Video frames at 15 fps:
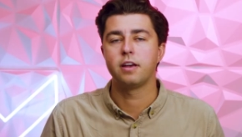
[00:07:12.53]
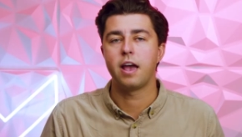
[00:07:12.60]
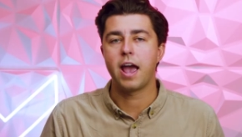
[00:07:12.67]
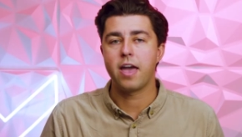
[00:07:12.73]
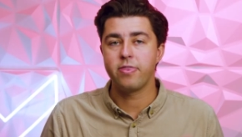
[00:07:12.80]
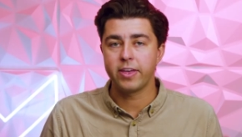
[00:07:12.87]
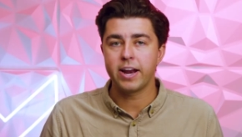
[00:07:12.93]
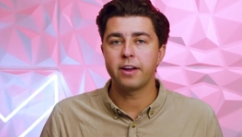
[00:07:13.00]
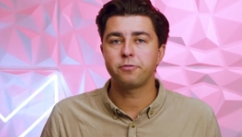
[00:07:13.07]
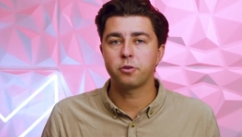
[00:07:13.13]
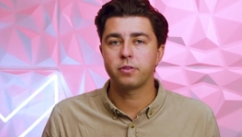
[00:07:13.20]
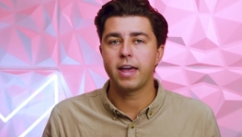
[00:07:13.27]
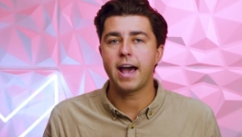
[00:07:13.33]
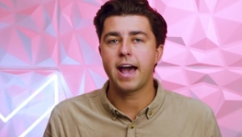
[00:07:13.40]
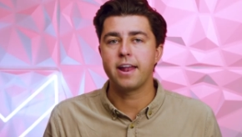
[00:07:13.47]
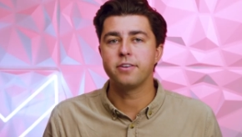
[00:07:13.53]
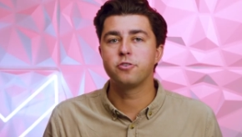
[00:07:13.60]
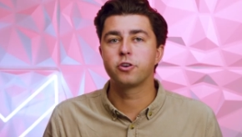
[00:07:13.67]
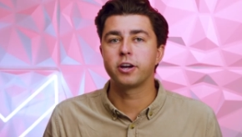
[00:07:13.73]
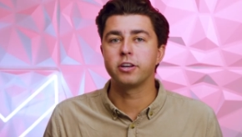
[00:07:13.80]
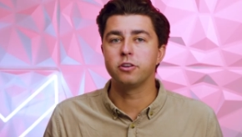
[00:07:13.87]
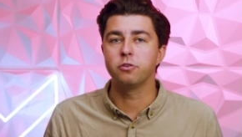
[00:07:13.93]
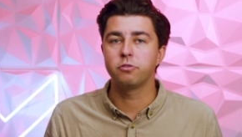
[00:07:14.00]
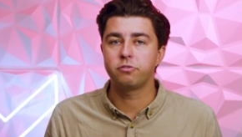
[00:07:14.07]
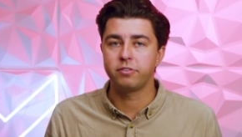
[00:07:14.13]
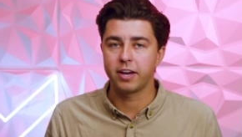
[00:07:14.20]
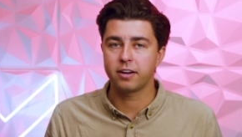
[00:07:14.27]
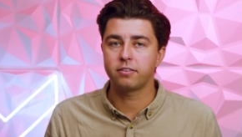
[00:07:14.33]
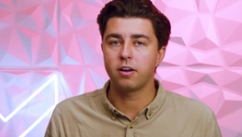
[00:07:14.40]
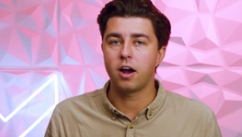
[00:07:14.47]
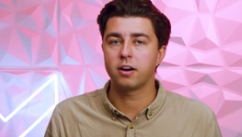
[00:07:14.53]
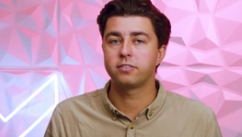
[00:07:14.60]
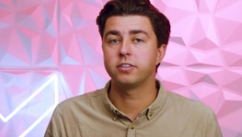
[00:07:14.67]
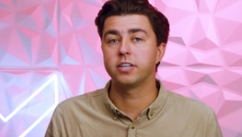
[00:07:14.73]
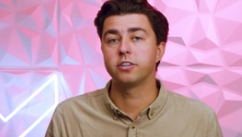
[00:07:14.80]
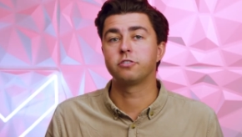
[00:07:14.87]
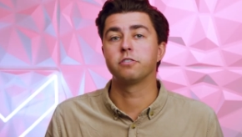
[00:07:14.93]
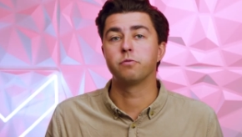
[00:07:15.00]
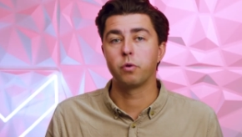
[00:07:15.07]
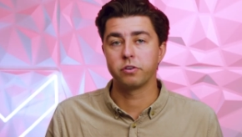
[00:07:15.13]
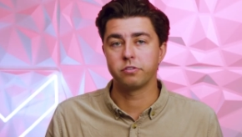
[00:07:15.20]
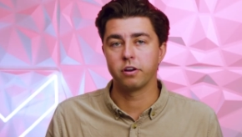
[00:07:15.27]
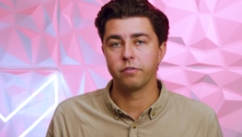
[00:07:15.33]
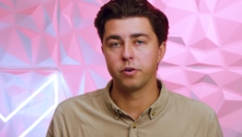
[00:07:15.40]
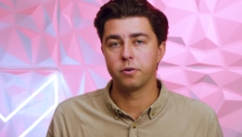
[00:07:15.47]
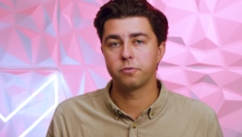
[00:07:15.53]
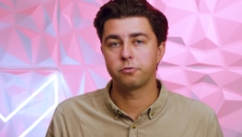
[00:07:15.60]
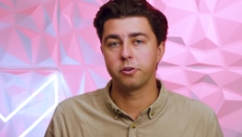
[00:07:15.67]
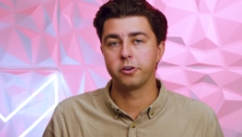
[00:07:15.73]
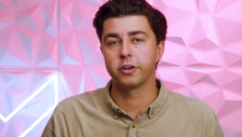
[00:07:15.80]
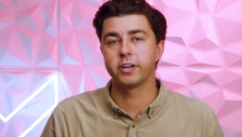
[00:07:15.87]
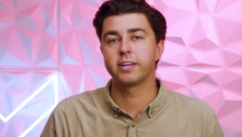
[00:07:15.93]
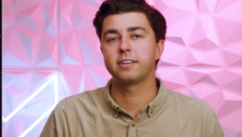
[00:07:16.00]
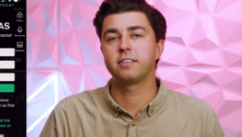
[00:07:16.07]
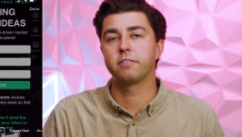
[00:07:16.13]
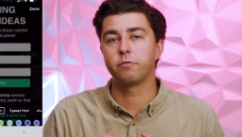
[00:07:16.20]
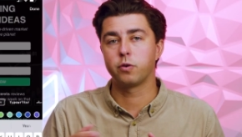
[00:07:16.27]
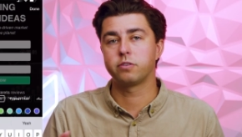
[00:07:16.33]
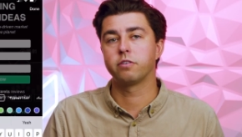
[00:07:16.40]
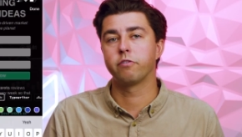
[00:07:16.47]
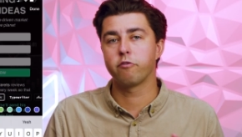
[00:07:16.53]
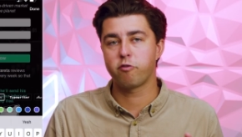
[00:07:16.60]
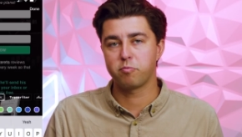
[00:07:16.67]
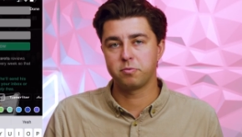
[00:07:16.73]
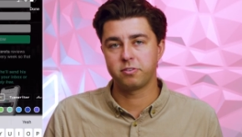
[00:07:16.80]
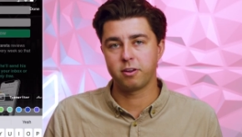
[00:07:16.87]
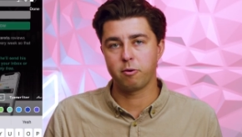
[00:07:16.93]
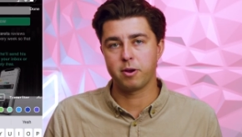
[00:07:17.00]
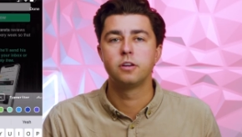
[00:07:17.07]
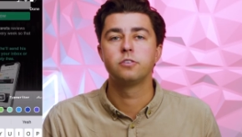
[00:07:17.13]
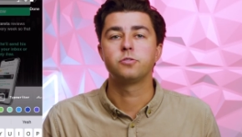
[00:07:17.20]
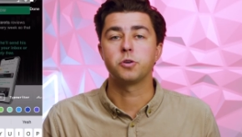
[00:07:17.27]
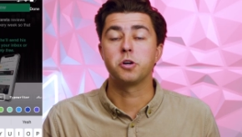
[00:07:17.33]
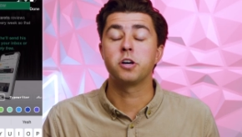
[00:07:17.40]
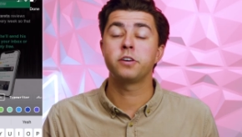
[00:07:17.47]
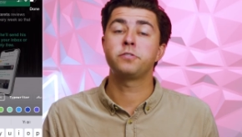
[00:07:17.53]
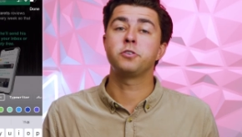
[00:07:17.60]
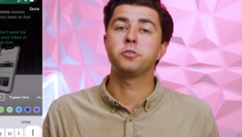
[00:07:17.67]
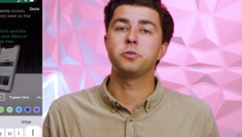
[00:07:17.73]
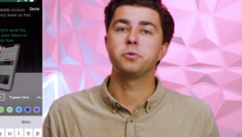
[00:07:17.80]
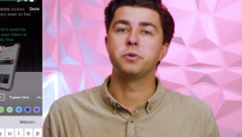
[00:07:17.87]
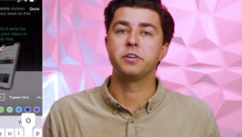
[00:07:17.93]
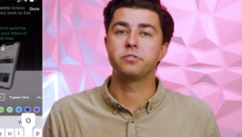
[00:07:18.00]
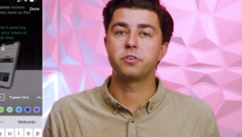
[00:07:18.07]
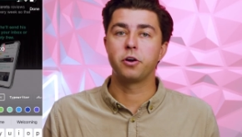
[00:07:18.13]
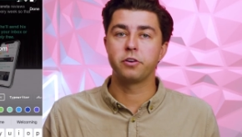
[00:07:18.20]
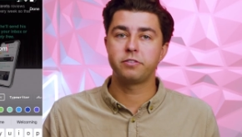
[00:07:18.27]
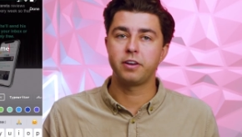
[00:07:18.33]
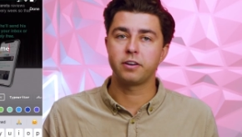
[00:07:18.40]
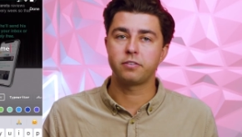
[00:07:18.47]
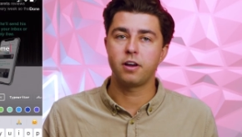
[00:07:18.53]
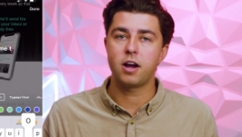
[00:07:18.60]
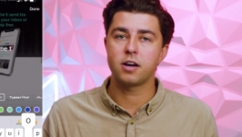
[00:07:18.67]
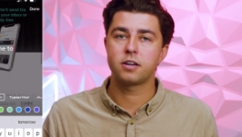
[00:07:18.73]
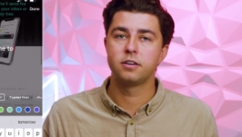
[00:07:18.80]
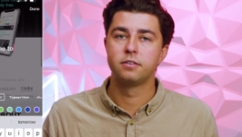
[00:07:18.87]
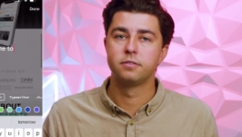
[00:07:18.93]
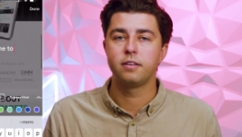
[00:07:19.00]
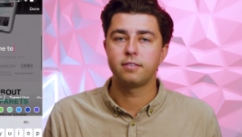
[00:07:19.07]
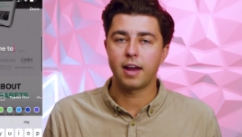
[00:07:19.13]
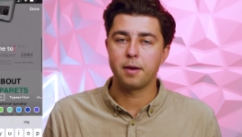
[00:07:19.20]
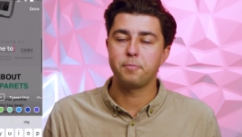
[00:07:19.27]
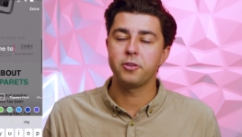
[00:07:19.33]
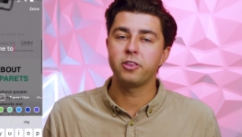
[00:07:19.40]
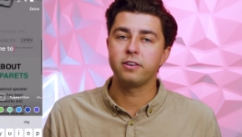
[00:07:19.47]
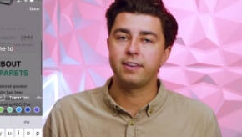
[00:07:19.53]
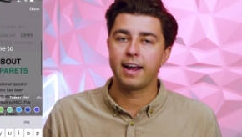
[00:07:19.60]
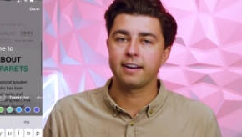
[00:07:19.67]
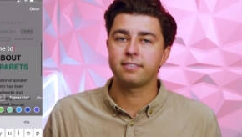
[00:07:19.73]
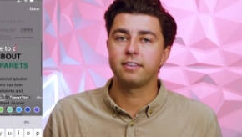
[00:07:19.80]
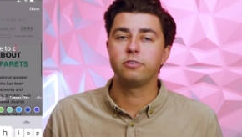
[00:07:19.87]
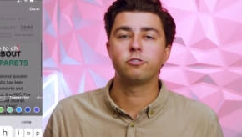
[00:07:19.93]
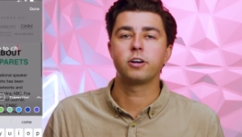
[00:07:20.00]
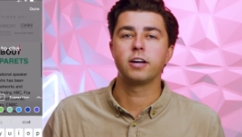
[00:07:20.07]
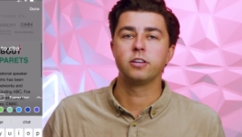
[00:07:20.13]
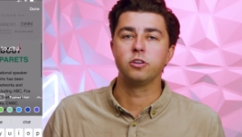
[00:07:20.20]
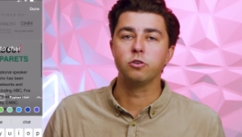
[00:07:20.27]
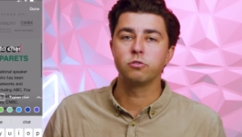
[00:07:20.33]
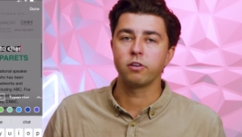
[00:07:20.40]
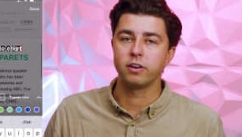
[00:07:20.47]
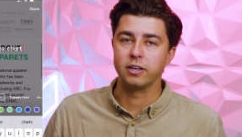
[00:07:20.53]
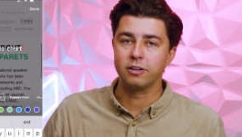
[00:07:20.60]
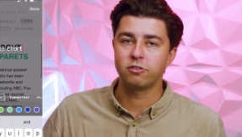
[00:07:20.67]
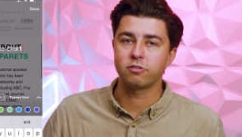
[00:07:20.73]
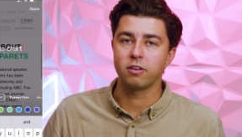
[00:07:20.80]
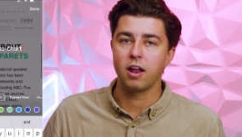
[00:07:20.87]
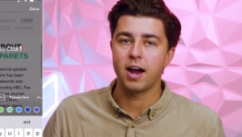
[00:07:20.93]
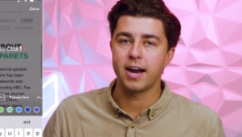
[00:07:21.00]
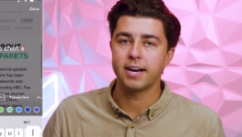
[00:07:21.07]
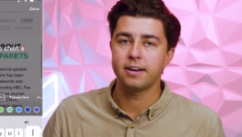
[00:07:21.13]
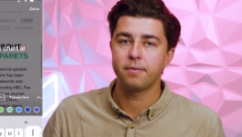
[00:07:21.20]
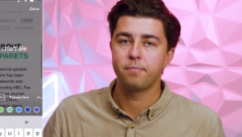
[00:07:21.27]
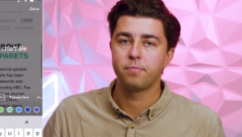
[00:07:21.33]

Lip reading: And then after that, you're gonna use TikTok to get your voiceover. So you're gonna get the voiceover from Siri. So all I have to do is go to TikTok, type in the text that you're gonna use on each slide.